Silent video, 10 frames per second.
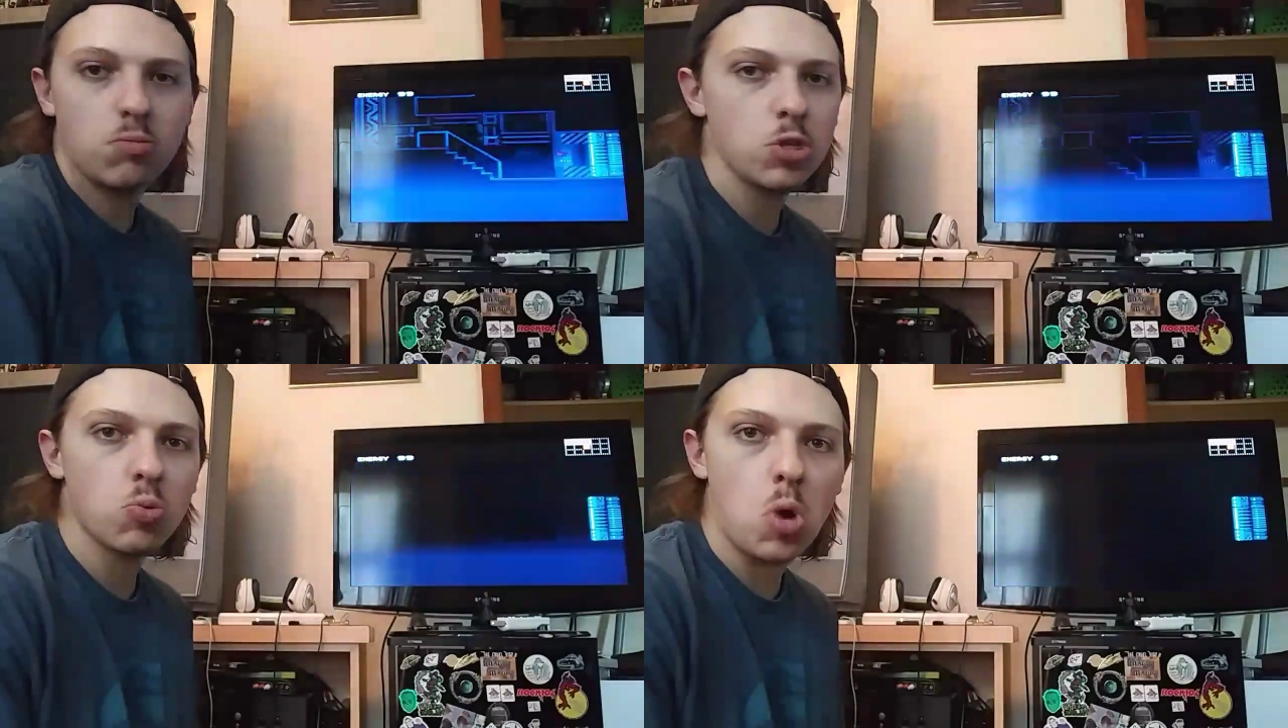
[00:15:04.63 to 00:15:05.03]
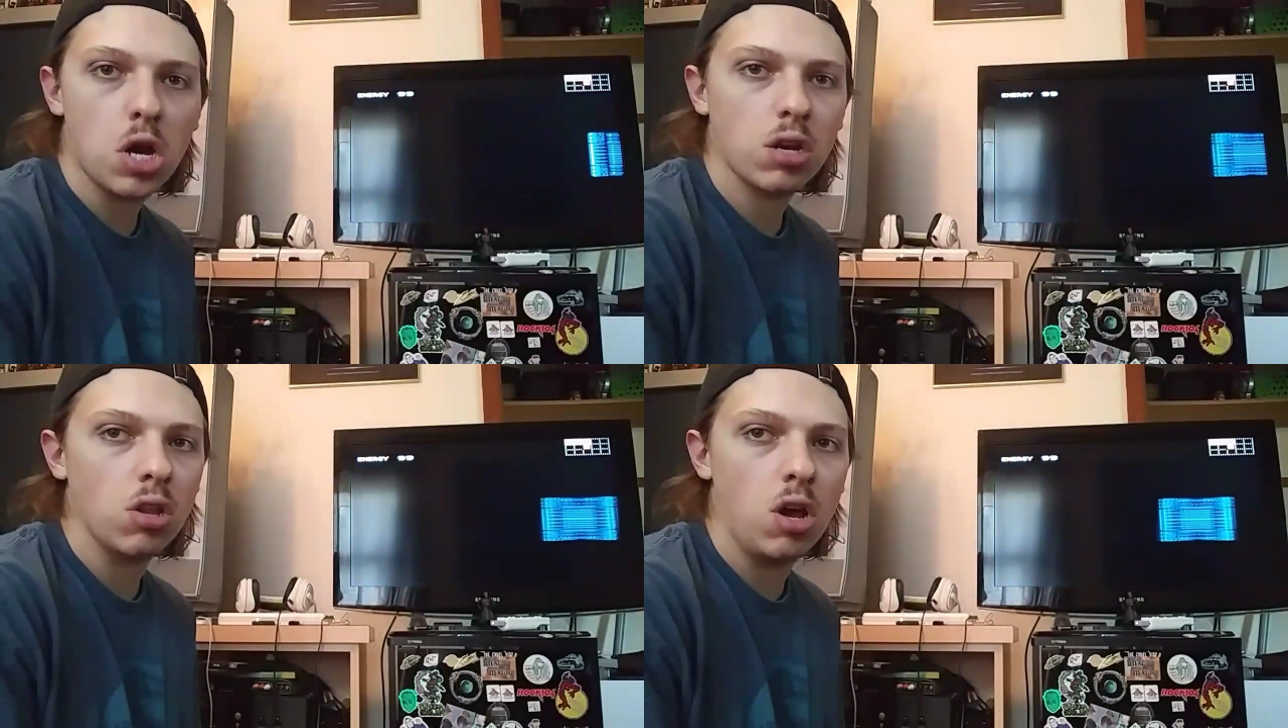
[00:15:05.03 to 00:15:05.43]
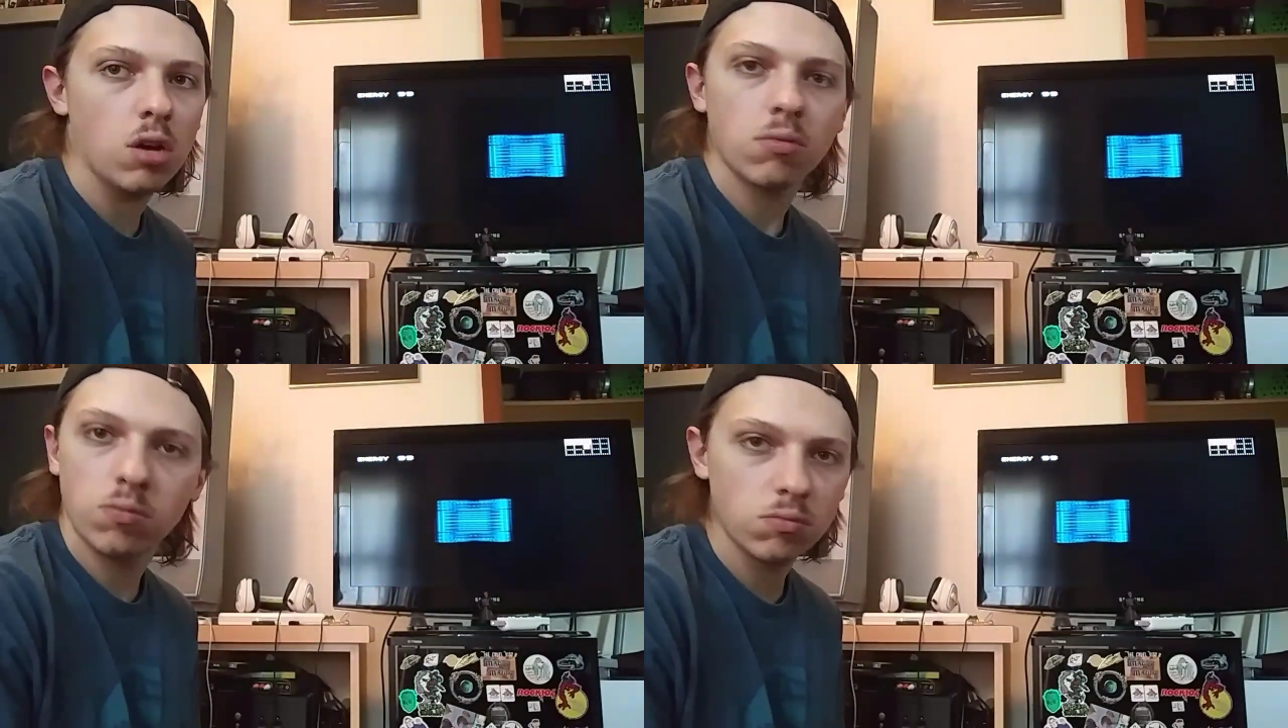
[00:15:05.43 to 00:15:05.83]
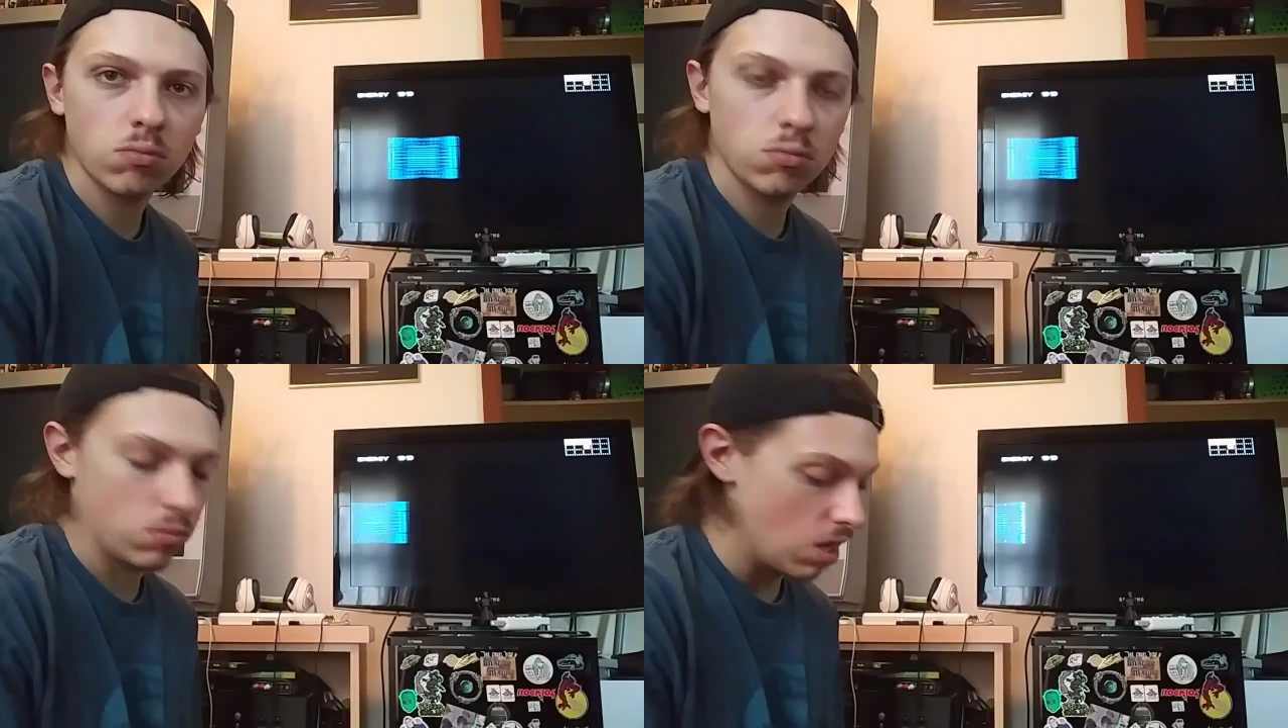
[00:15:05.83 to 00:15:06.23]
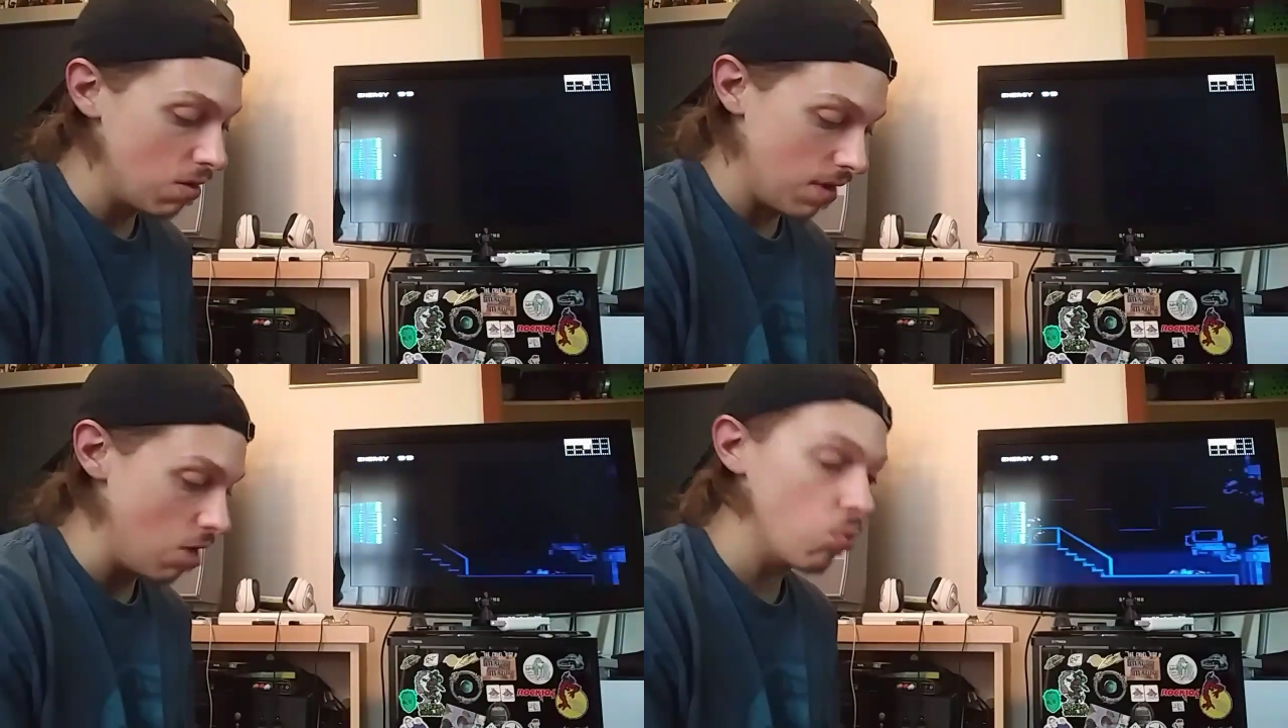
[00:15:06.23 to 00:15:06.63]
Just walking along.
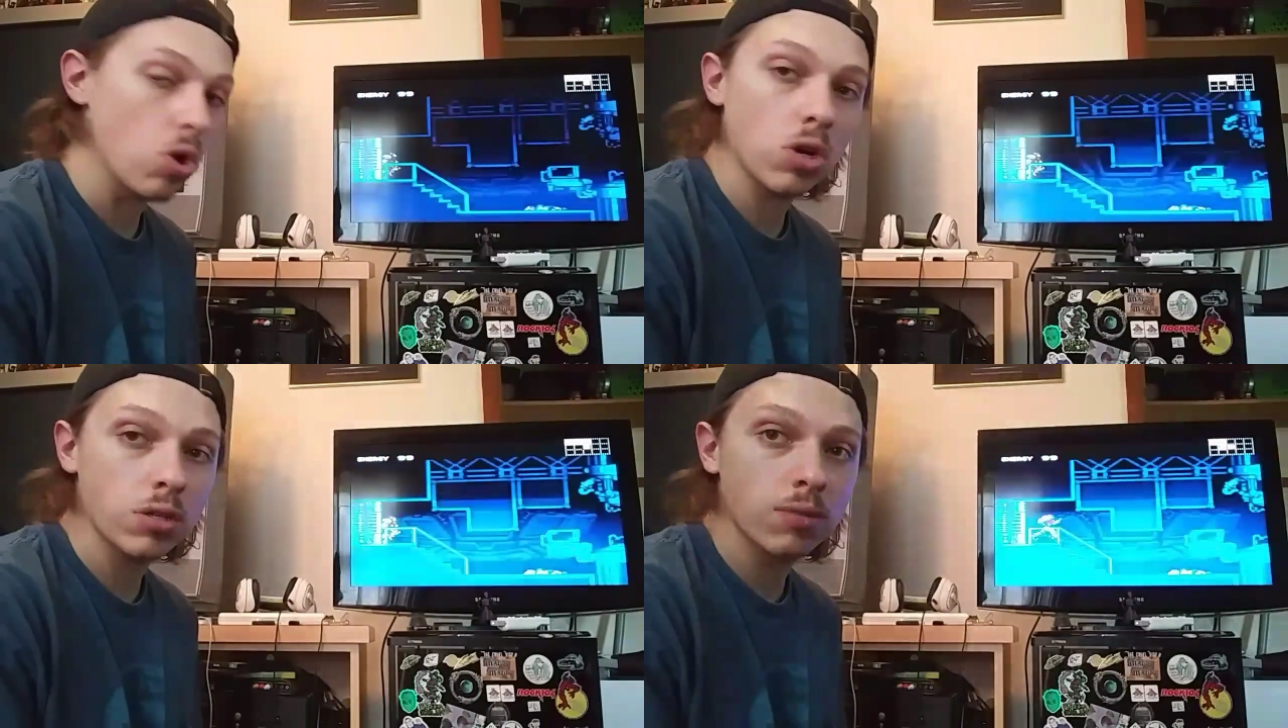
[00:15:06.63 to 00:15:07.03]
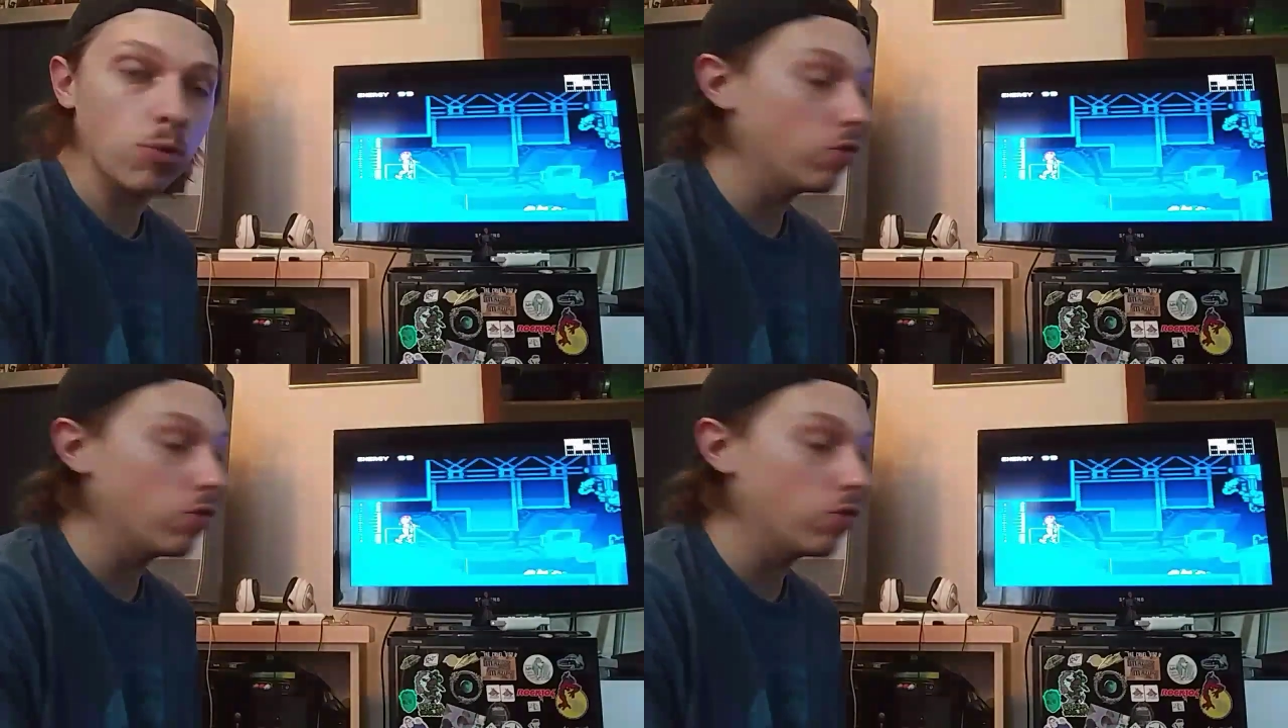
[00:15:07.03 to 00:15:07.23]
That works,